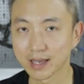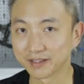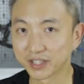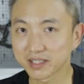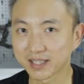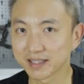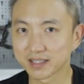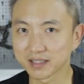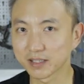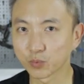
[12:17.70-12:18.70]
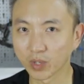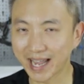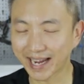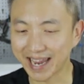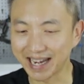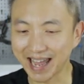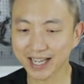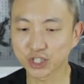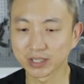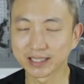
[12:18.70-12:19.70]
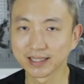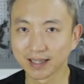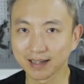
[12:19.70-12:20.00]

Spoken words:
And this density can actually